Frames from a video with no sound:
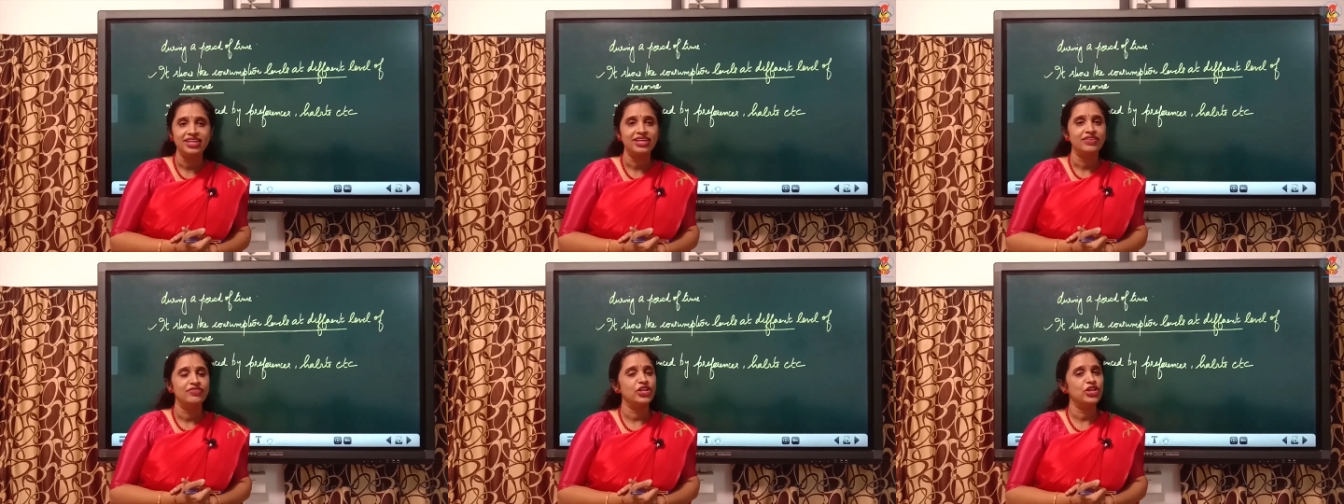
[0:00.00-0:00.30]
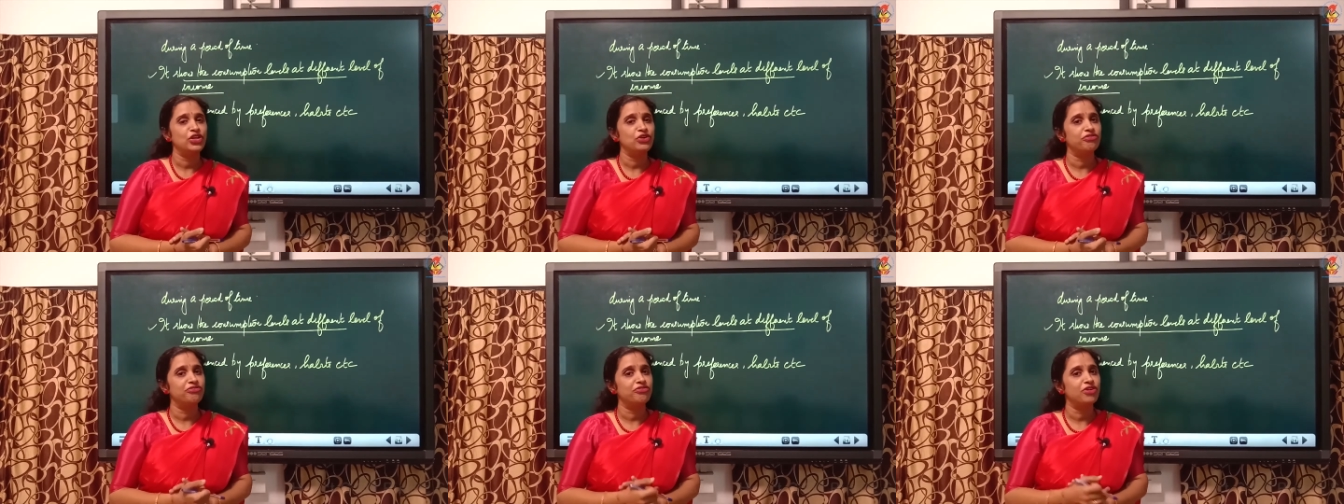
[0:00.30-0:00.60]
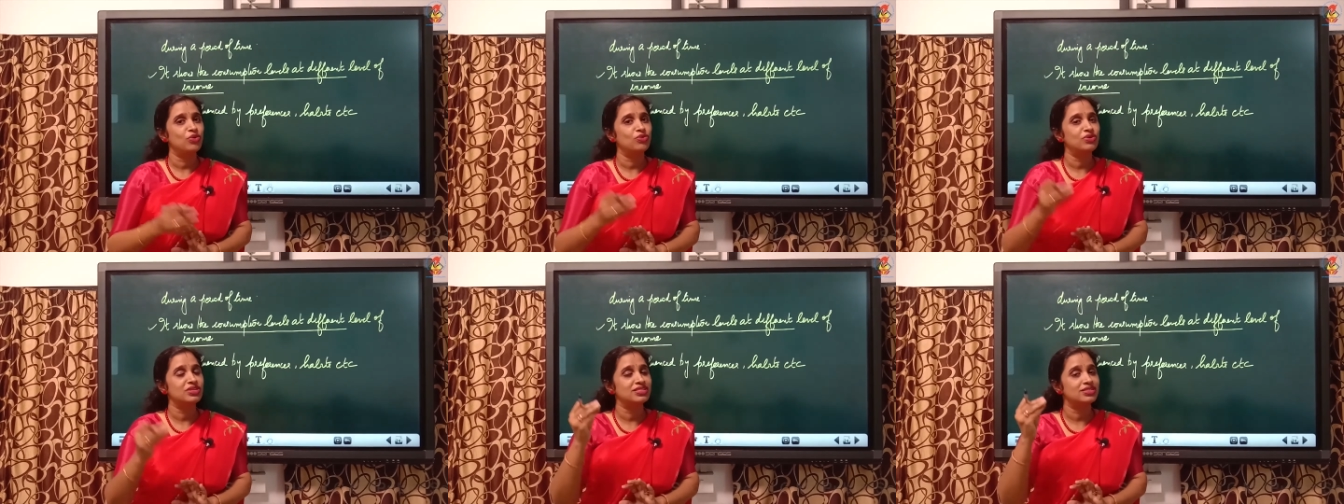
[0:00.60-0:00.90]
then you
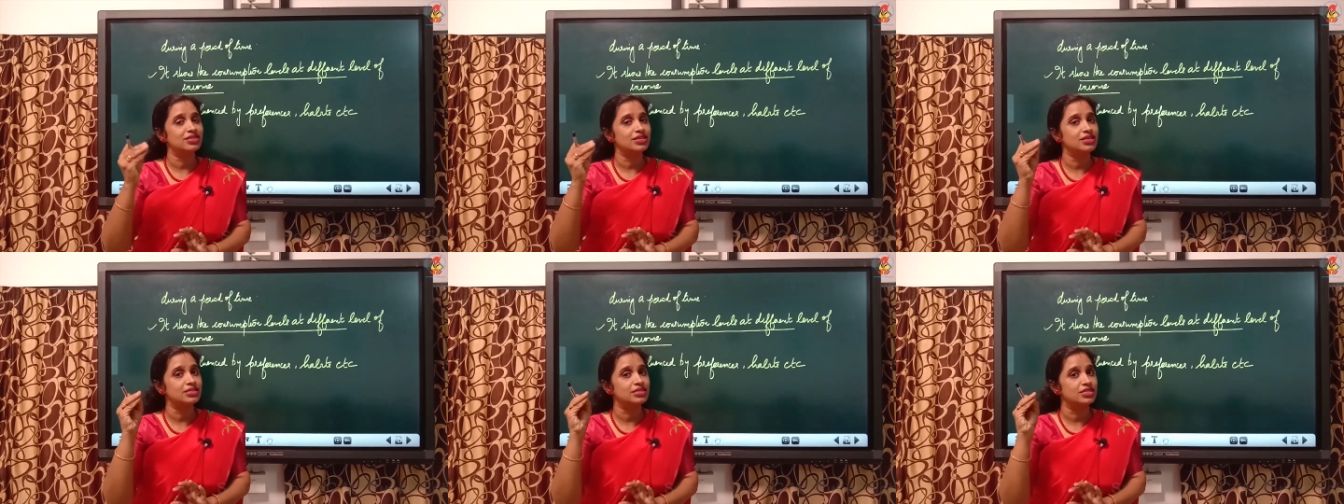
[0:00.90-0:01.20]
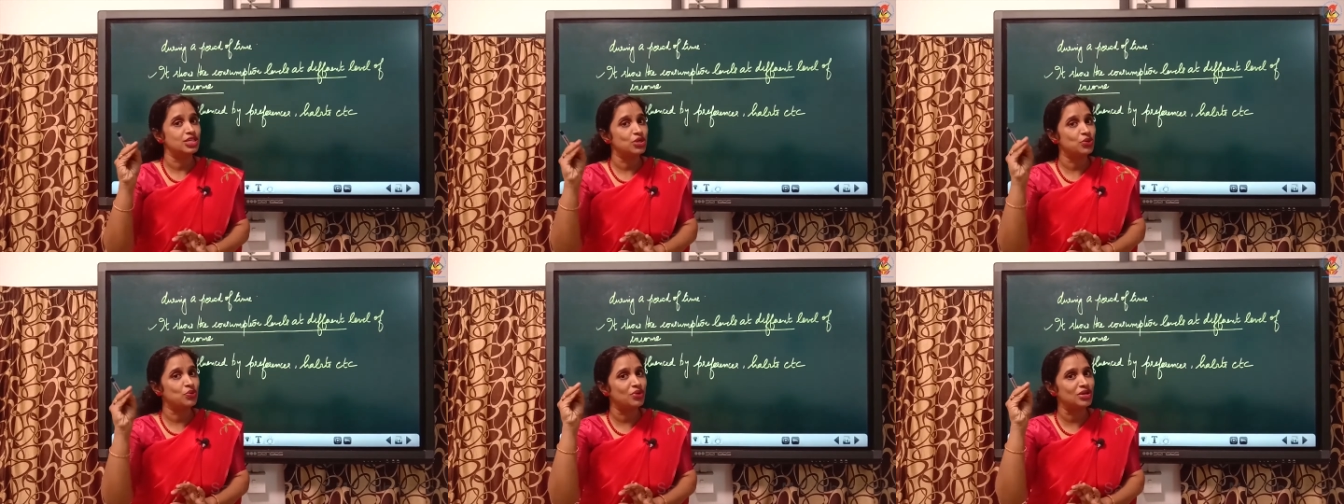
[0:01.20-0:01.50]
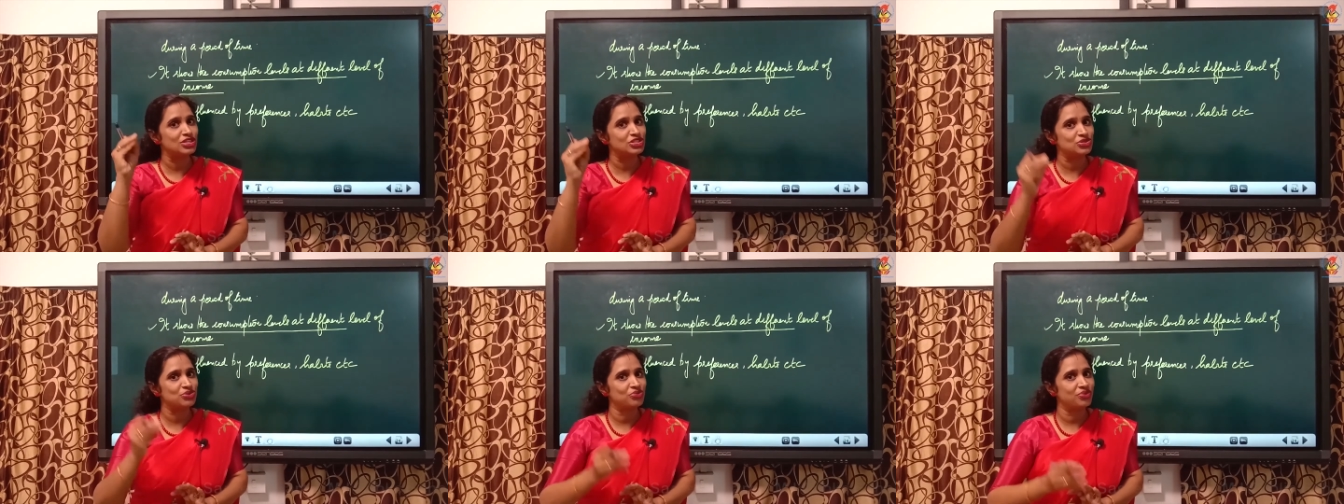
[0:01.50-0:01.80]
found c is equal
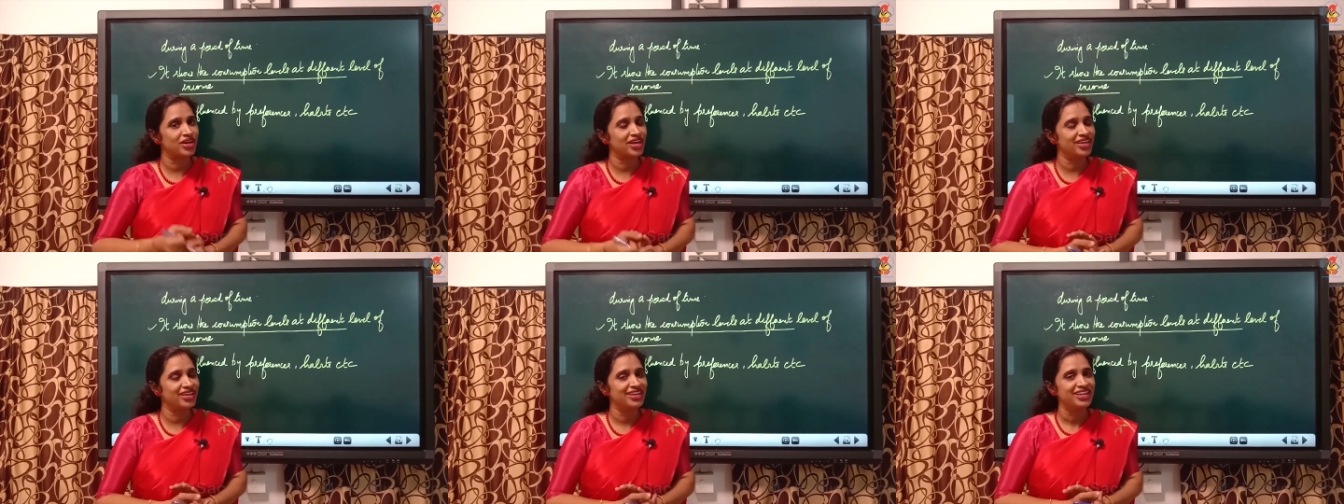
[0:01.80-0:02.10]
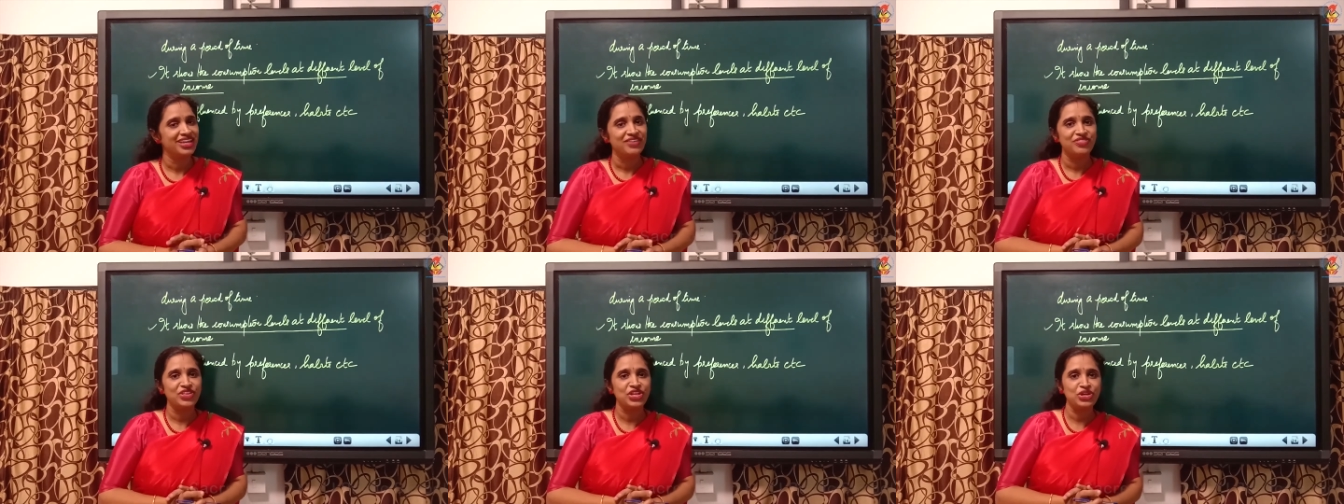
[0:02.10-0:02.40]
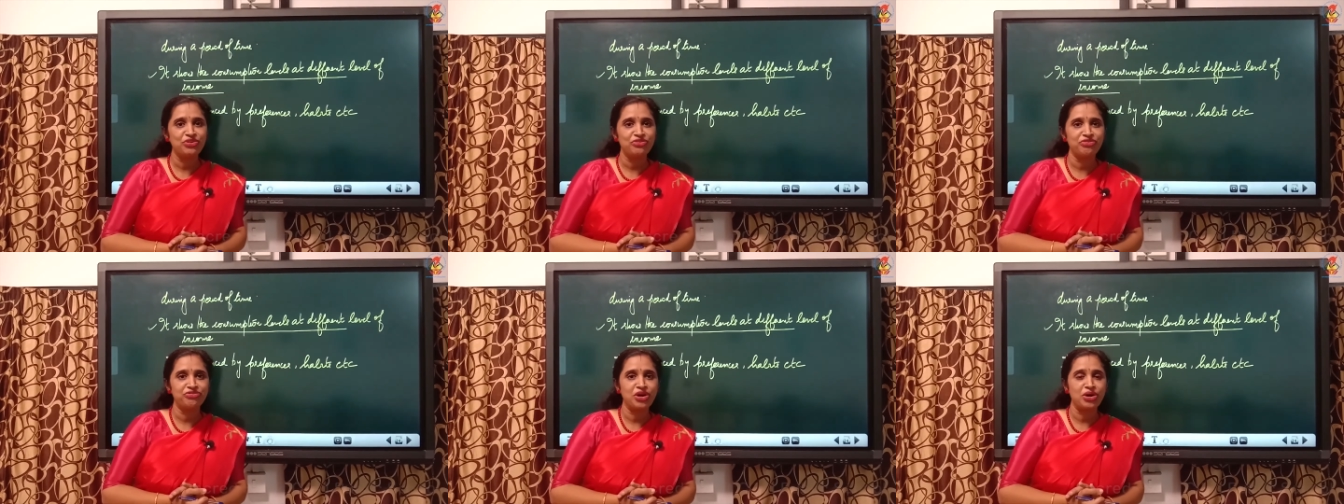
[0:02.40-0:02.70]
to y, Then
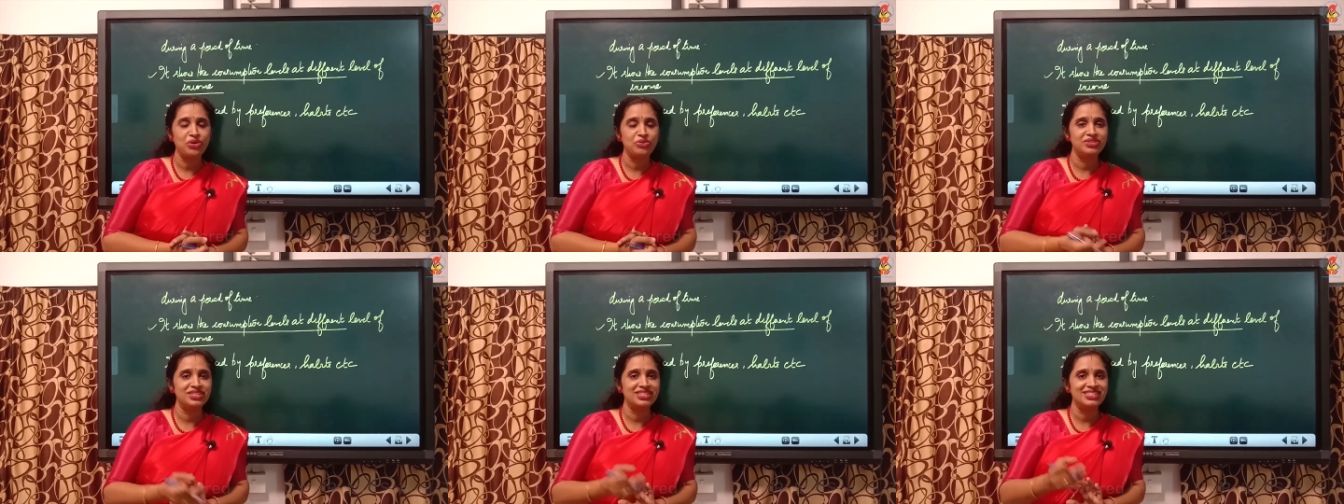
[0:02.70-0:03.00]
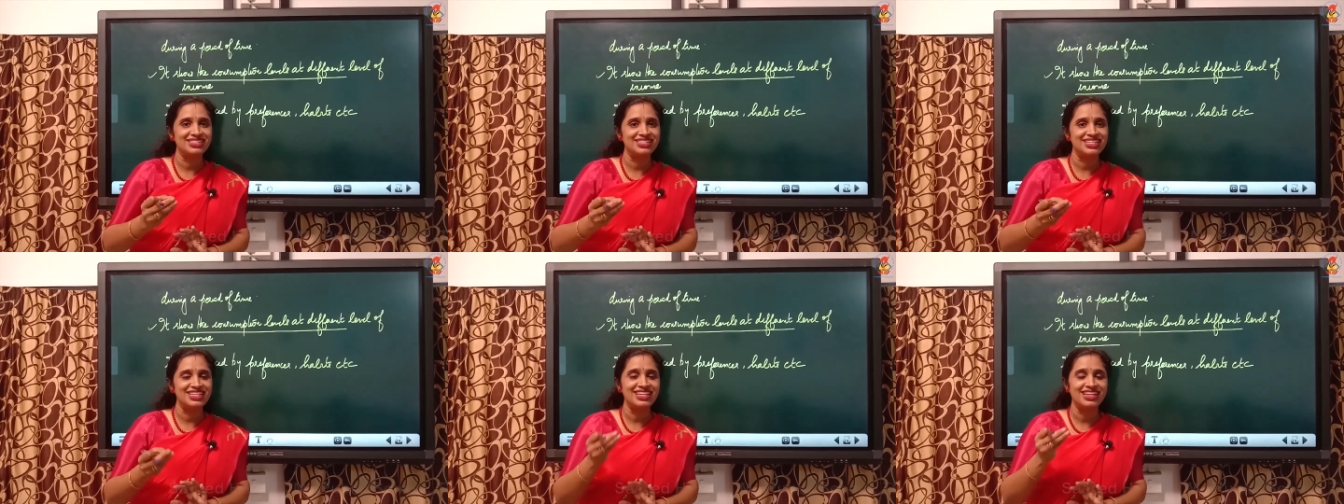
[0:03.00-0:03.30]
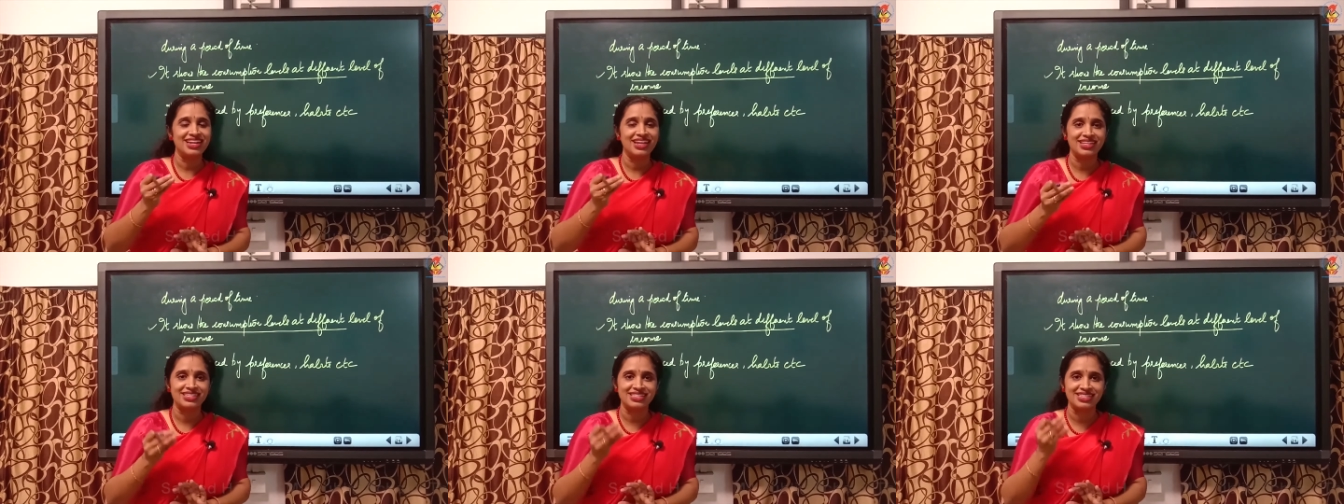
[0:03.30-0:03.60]
you found c
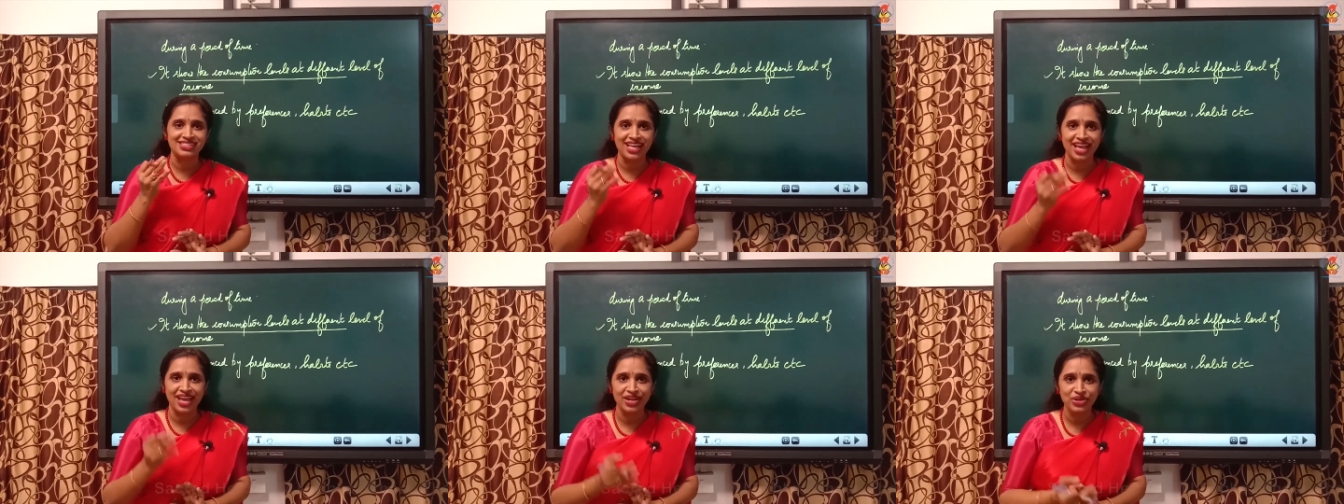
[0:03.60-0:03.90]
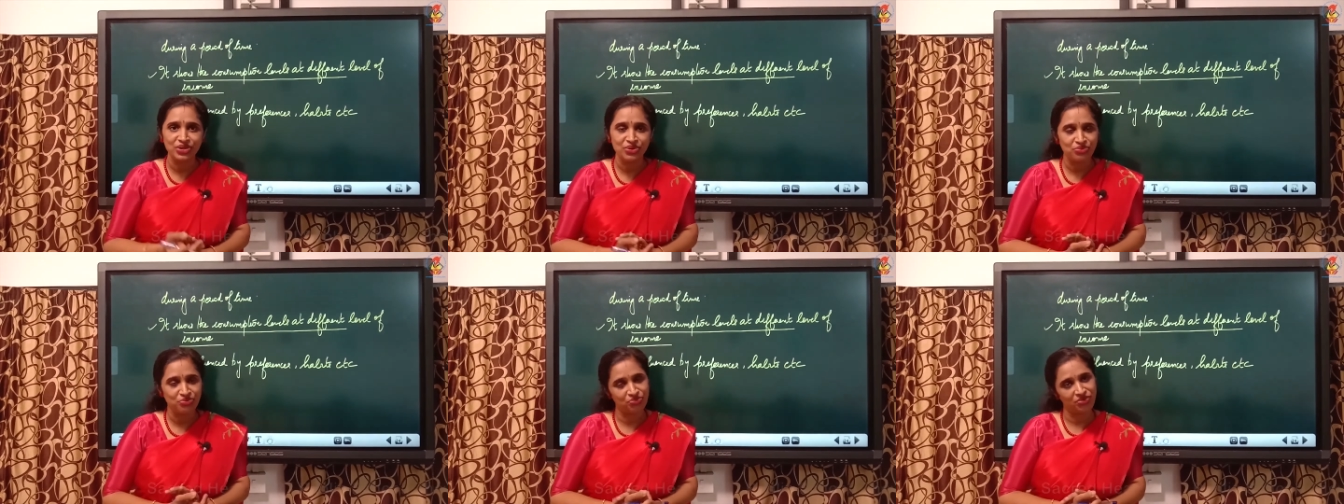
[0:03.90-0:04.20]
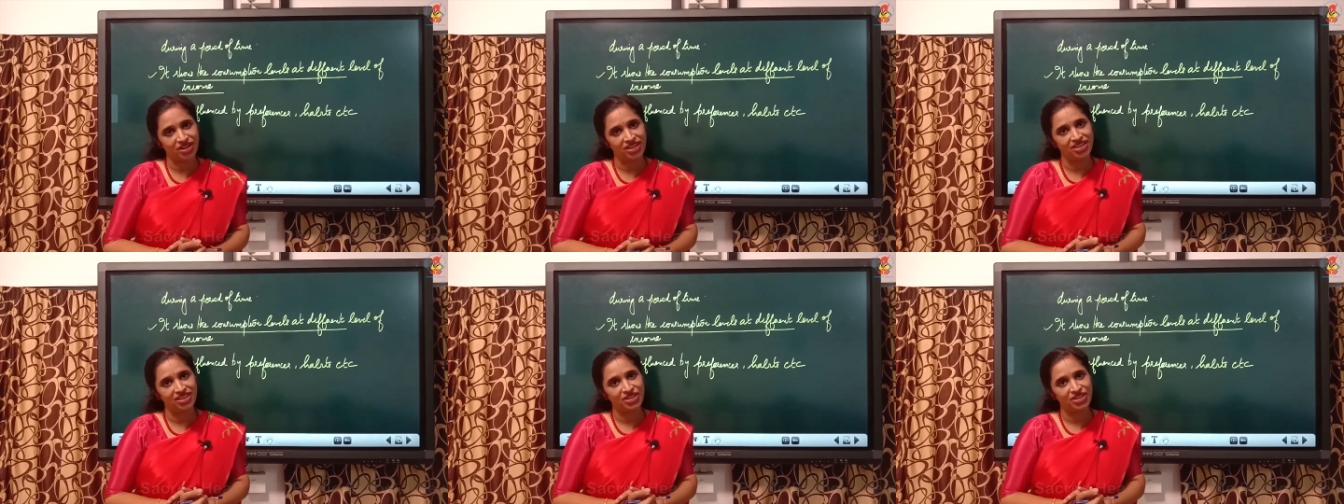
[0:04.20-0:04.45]
less than y.